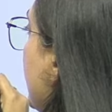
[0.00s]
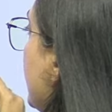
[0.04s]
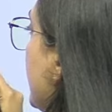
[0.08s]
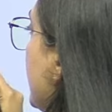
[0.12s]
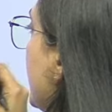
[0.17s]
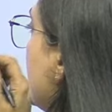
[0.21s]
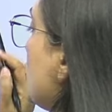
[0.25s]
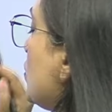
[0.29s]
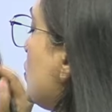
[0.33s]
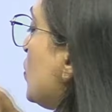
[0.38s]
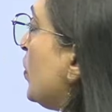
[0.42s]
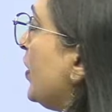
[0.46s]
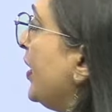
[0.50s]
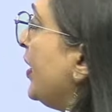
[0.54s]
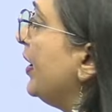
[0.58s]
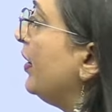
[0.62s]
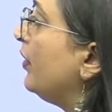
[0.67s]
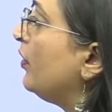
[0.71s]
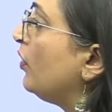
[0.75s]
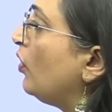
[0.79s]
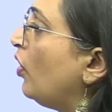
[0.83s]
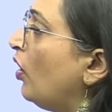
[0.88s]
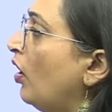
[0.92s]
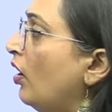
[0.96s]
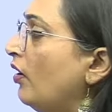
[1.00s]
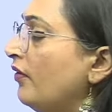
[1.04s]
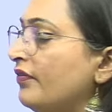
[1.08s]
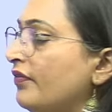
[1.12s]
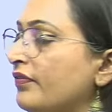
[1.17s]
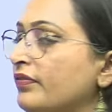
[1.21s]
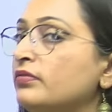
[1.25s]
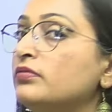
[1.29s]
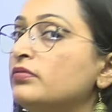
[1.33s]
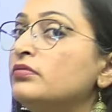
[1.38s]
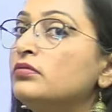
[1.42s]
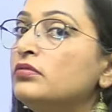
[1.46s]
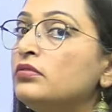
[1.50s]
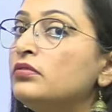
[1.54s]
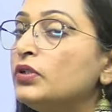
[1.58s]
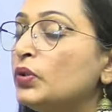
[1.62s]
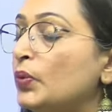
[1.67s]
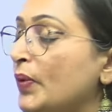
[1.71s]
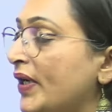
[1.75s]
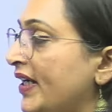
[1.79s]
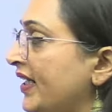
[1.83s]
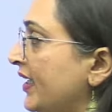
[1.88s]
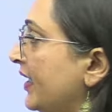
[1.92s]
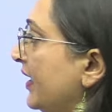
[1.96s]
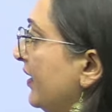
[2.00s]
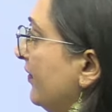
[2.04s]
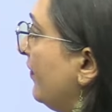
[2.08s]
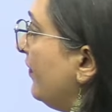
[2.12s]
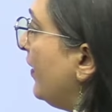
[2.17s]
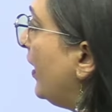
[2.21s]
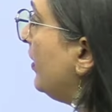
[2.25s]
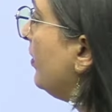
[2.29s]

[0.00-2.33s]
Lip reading: a square of 25.